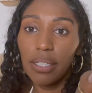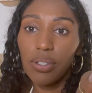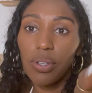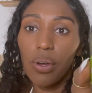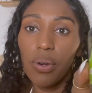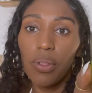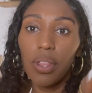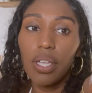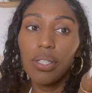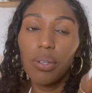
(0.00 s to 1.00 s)
So
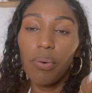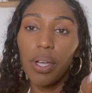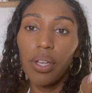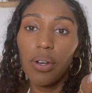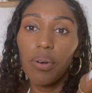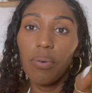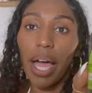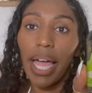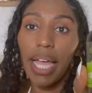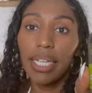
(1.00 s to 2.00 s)
this oil, I
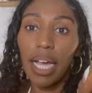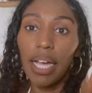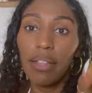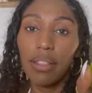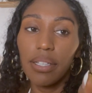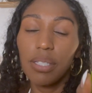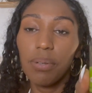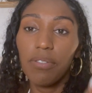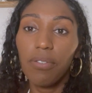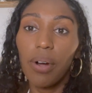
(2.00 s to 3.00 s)
had gotten this
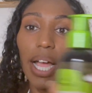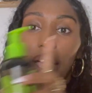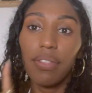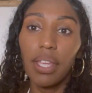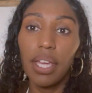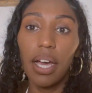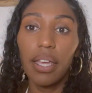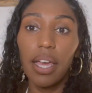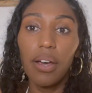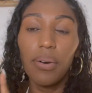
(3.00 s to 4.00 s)
before I had the
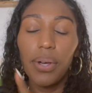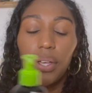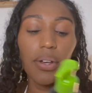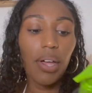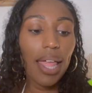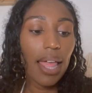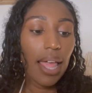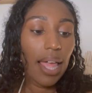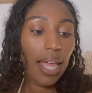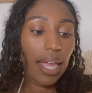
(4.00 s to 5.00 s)
Yaya oil,
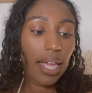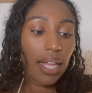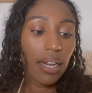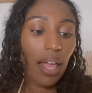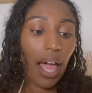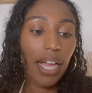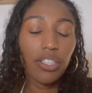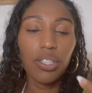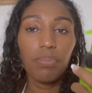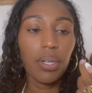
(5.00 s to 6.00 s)
and I
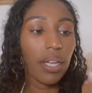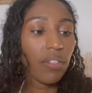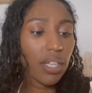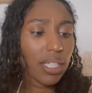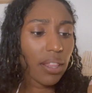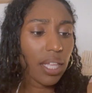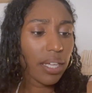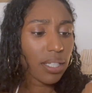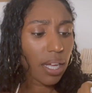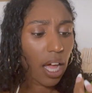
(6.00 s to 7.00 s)
just put, and this I think
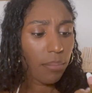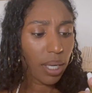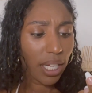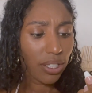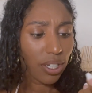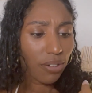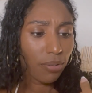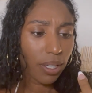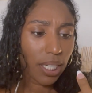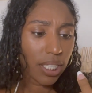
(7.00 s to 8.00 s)
is a combination of
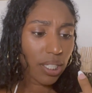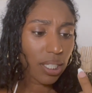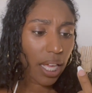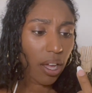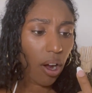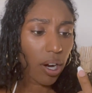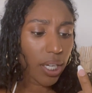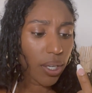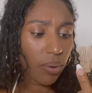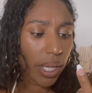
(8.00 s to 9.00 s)
really just like
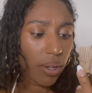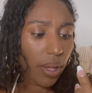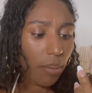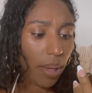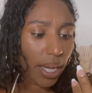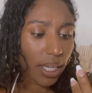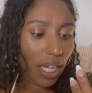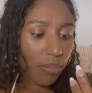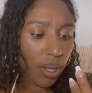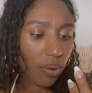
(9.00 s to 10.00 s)
argan oil and
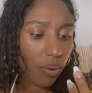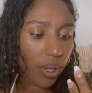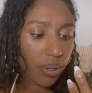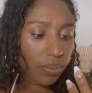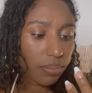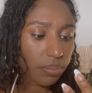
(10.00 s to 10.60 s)
macadamia oil.